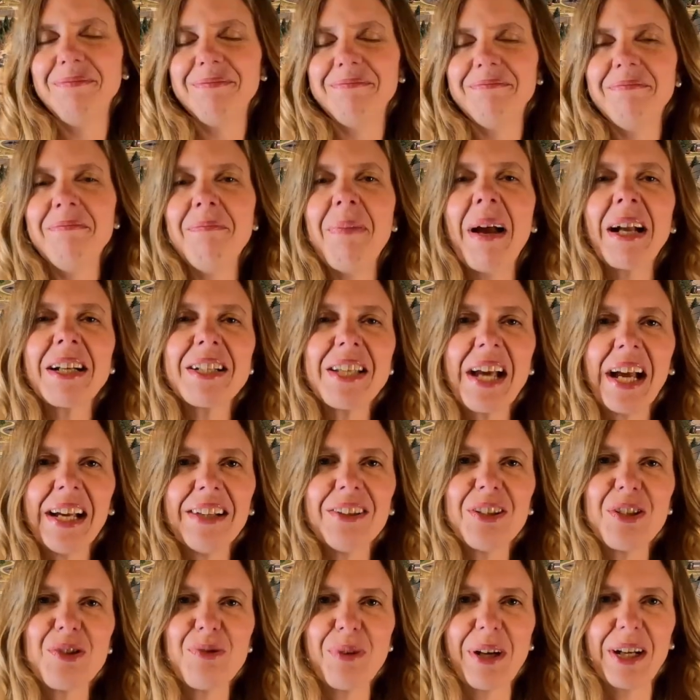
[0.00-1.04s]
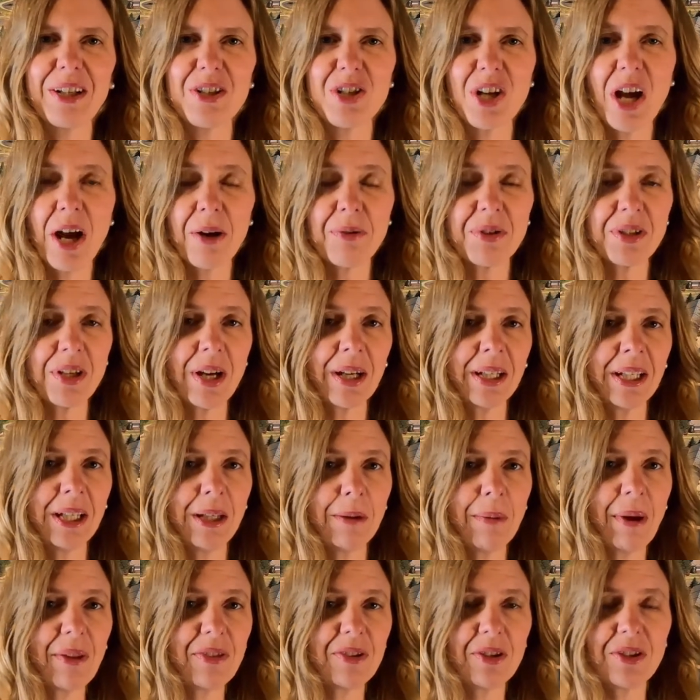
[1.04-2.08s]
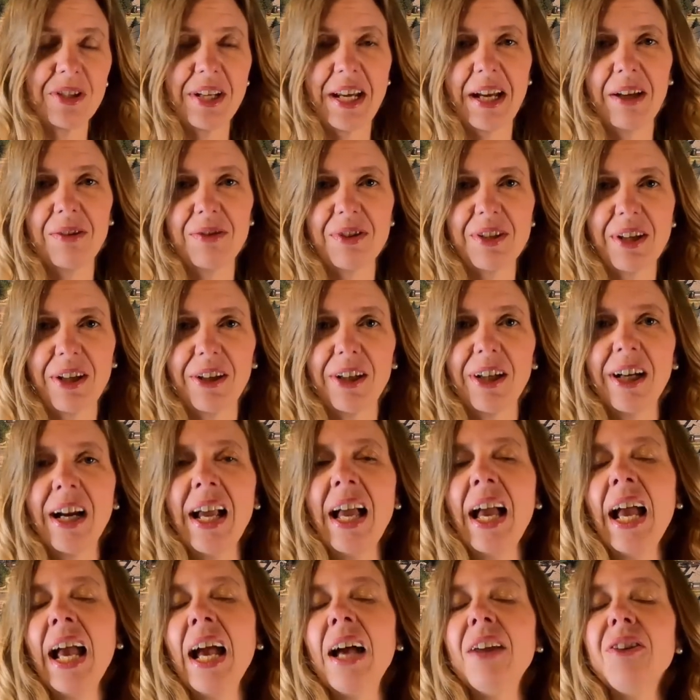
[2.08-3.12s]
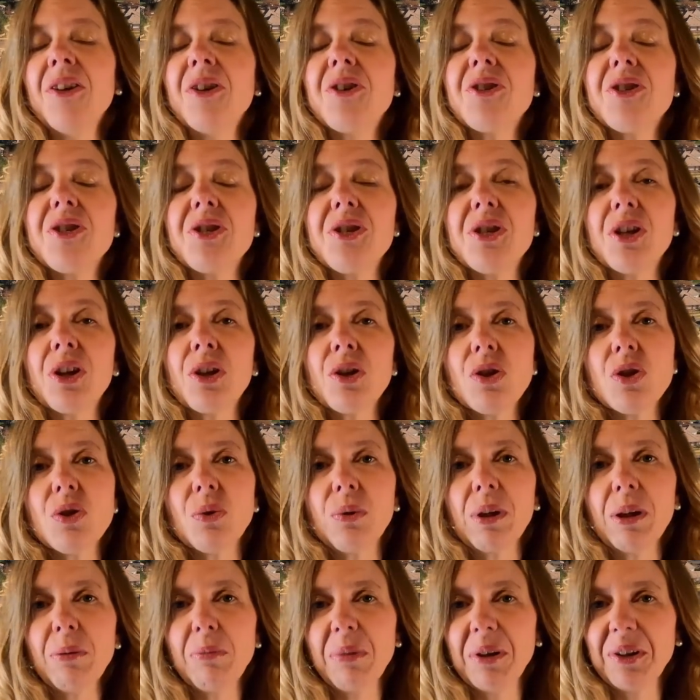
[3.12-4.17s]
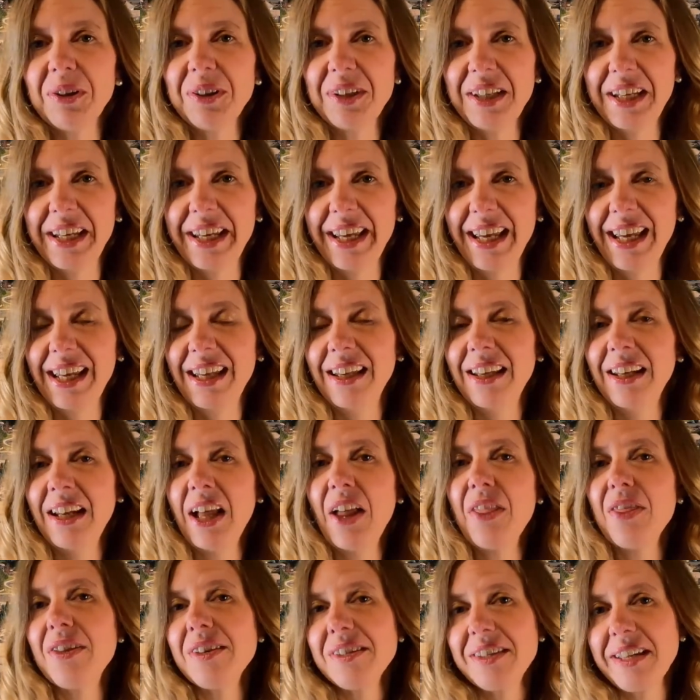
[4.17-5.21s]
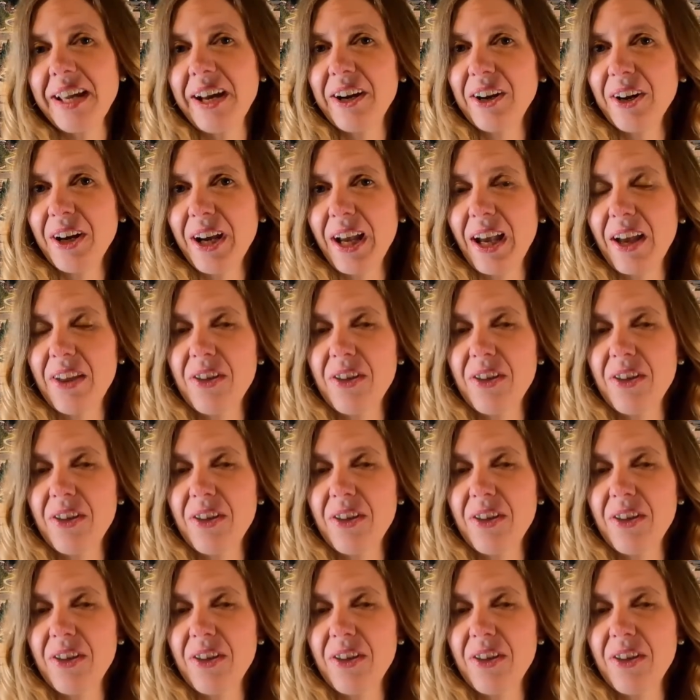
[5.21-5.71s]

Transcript: Back to Highlands Ranch. I was talking about their town center, and they're still doing building in this area.